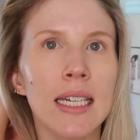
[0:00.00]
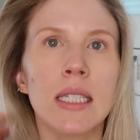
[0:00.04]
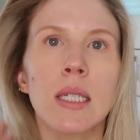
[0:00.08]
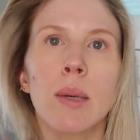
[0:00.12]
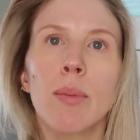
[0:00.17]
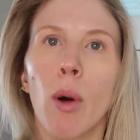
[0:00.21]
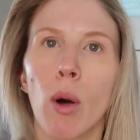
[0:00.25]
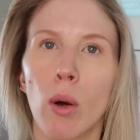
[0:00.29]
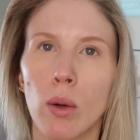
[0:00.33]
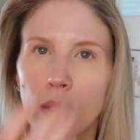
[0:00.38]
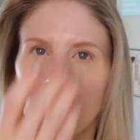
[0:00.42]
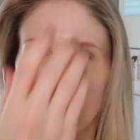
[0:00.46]
as
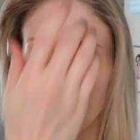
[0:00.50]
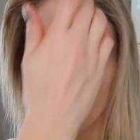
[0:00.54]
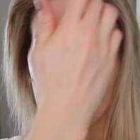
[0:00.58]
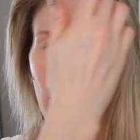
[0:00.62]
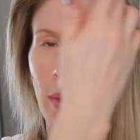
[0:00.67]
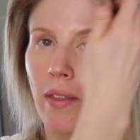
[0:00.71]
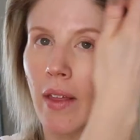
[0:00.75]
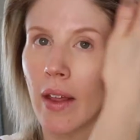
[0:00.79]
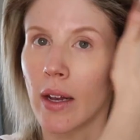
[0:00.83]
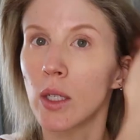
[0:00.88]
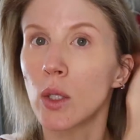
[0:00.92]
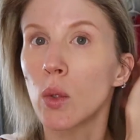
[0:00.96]
opposed to
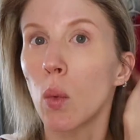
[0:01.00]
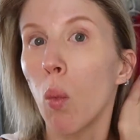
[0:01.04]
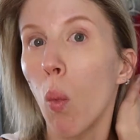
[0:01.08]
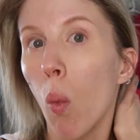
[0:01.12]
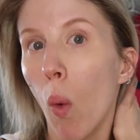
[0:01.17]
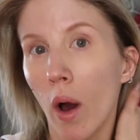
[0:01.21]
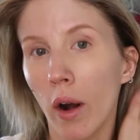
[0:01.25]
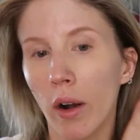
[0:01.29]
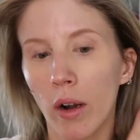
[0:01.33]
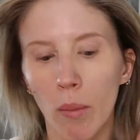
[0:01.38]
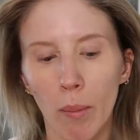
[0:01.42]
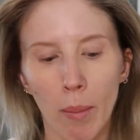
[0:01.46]
something that is
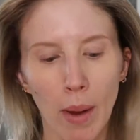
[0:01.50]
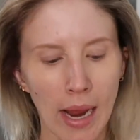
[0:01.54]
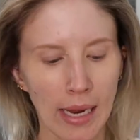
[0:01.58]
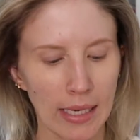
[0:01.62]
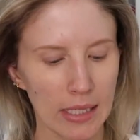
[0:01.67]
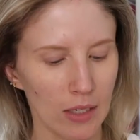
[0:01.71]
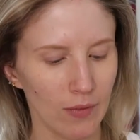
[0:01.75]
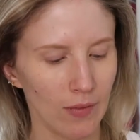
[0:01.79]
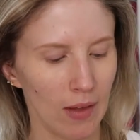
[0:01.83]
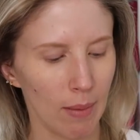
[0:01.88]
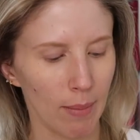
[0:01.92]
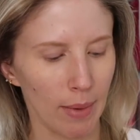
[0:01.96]

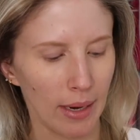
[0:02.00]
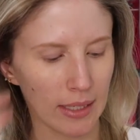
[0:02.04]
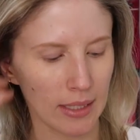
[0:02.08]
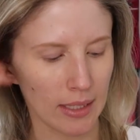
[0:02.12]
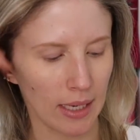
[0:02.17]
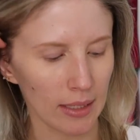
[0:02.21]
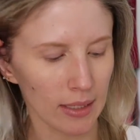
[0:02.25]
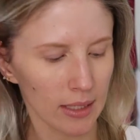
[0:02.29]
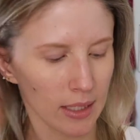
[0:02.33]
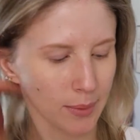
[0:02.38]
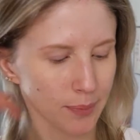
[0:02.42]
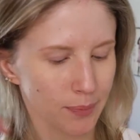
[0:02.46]
water-based, if that makes
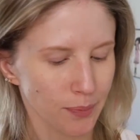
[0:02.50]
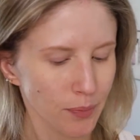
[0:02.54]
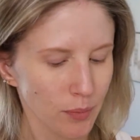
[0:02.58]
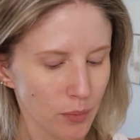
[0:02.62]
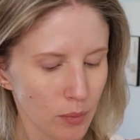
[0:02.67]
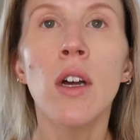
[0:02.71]
sense.